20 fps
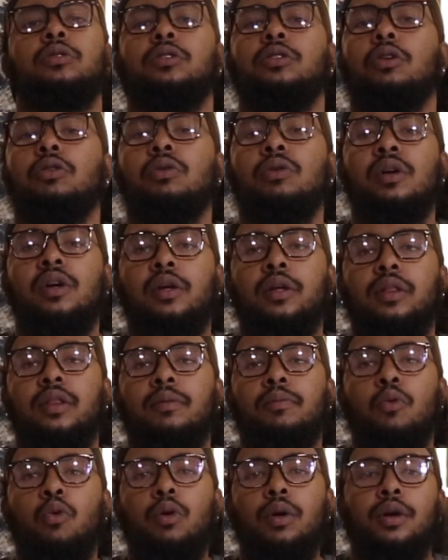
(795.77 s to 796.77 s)
So the
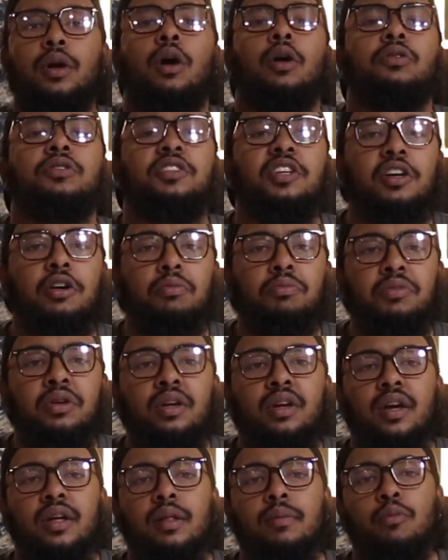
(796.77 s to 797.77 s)
more y'all tell
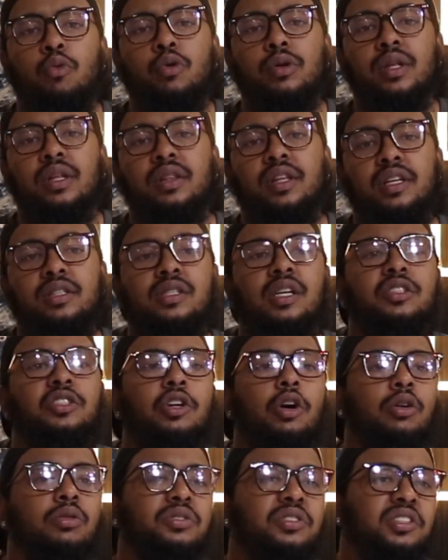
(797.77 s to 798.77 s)
me and the more the things that
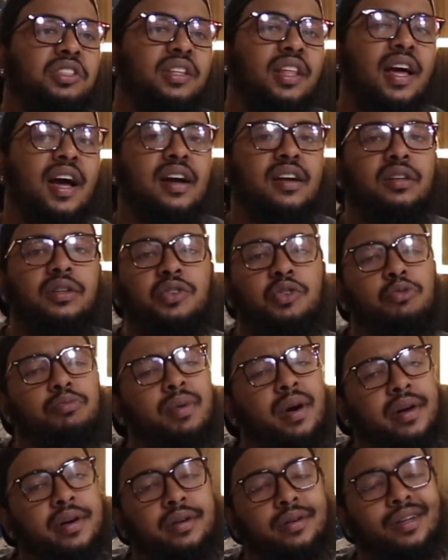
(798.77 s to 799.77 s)
y'all see that I can do
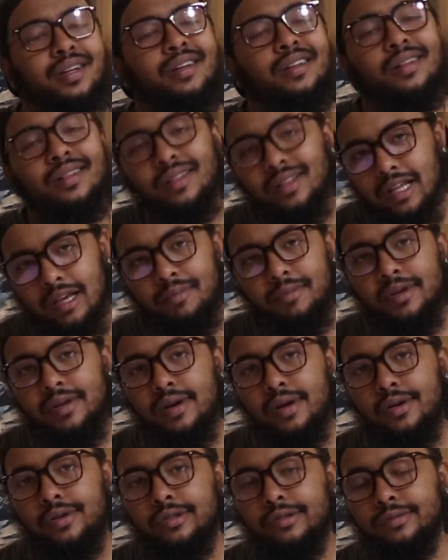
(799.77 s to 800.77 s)
better, let me
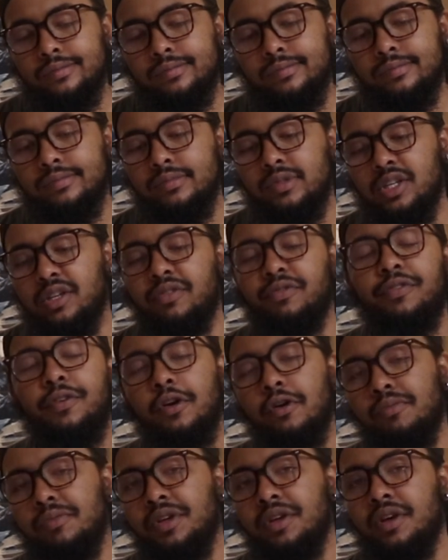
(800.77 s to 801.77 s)
know. Just
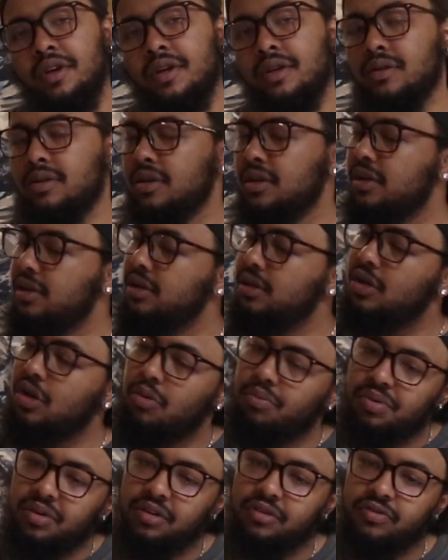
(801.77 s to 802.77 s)
fill me in.
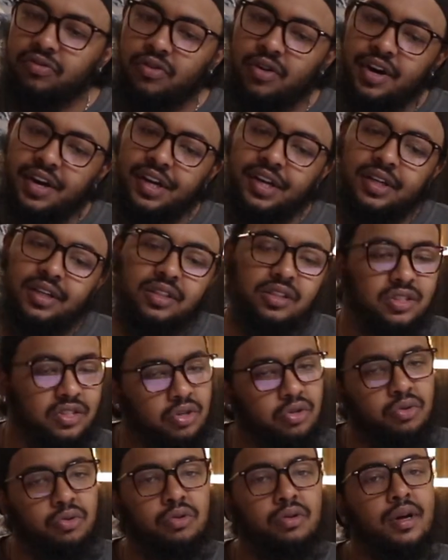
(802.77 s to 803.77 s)
Don't be afraid. It's
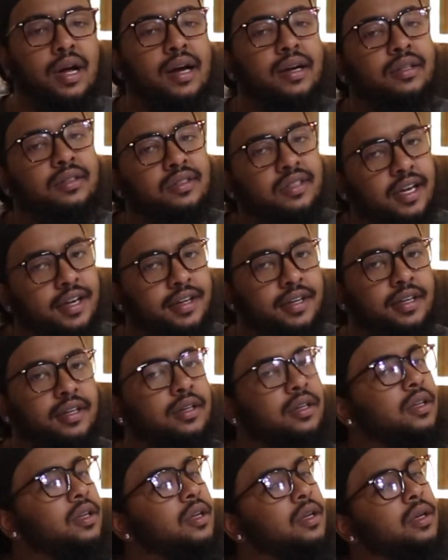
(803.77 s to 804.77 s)
cool. I can take
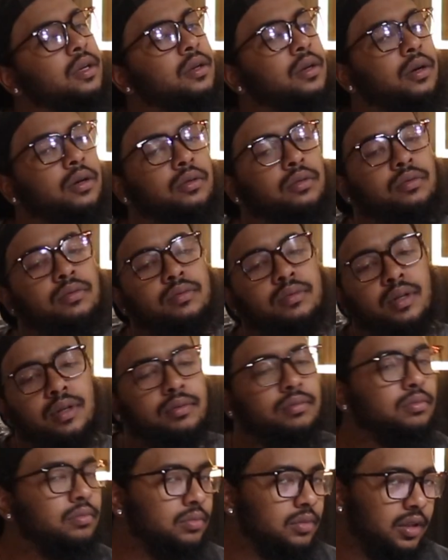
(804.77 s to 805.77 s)
it.
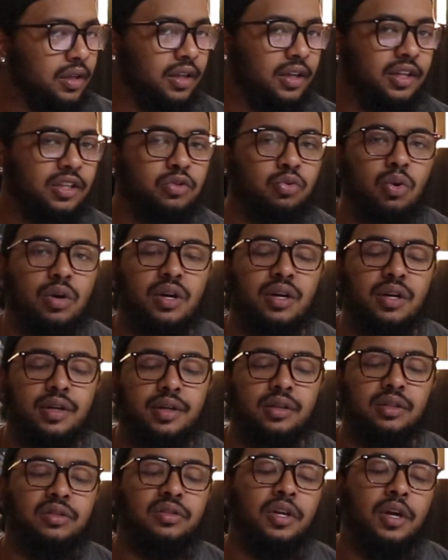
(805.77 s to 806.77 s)
It is what it
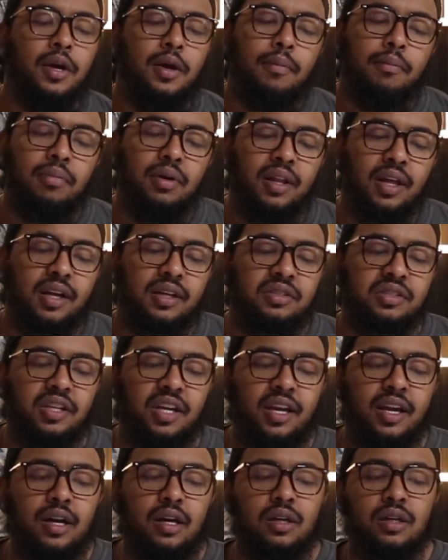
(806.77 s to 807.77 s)
is. But like I
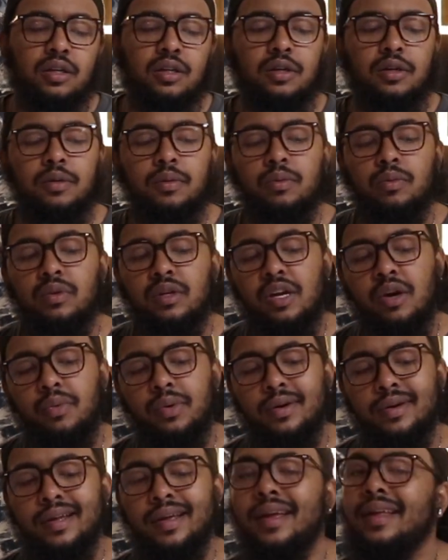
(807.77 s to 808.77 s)
say, yeah, we're
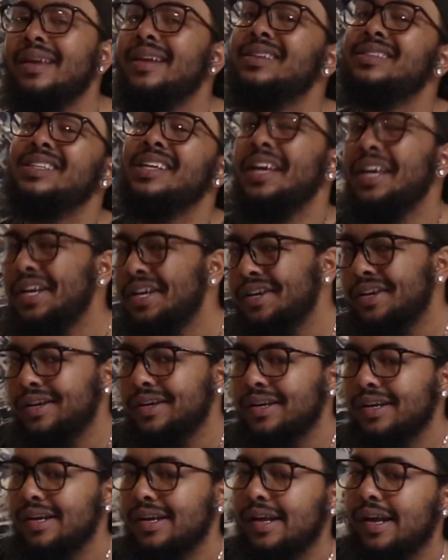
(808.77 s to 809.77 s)
going to end this
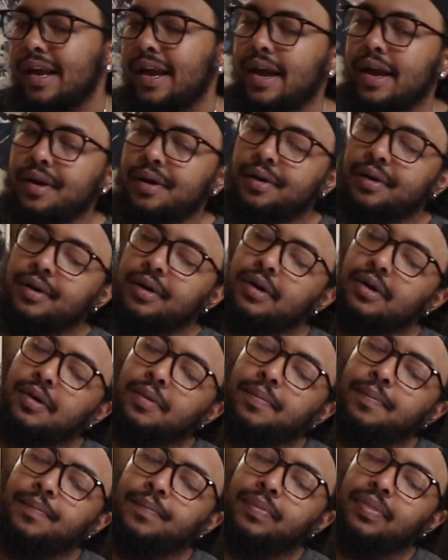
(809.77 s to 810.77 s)
here.
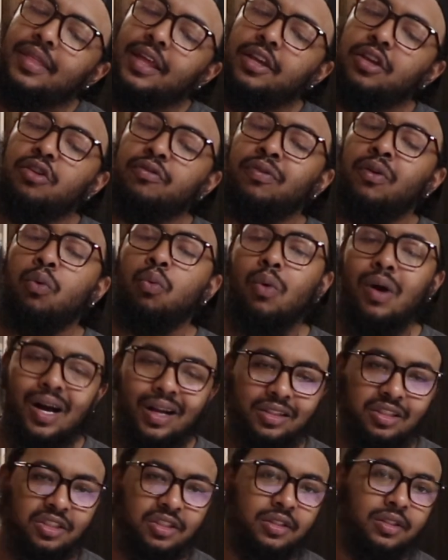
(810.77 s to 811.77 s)
And thank you for
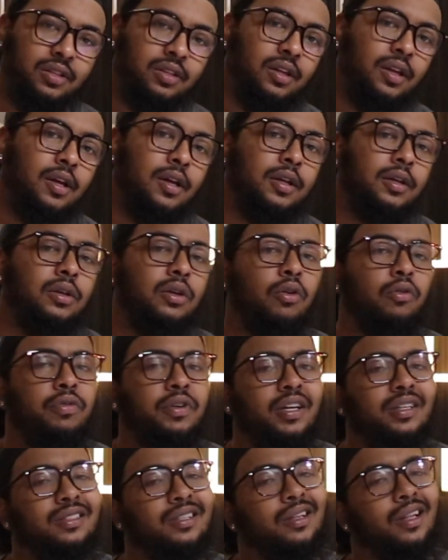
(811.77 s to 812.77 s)
watching. Don't
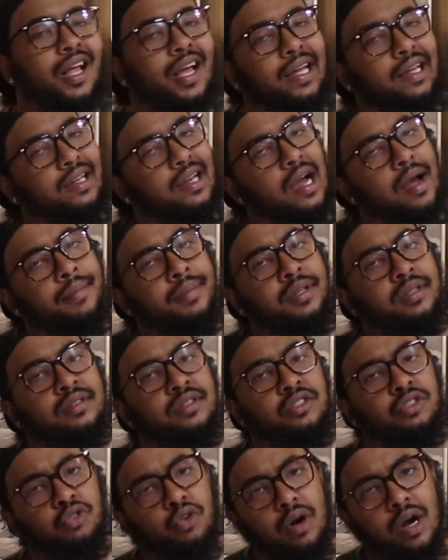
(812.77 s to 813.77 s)
forget to like, comment,
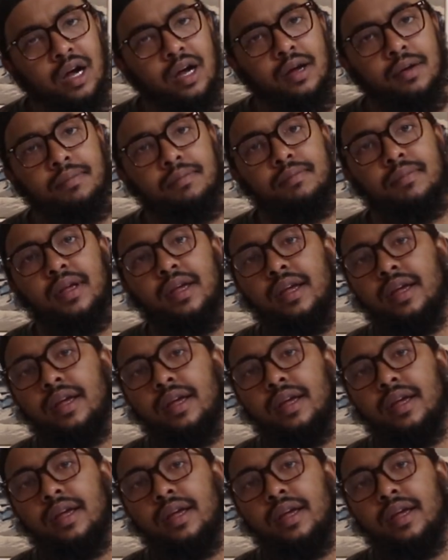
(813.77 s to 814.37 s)
subscribe.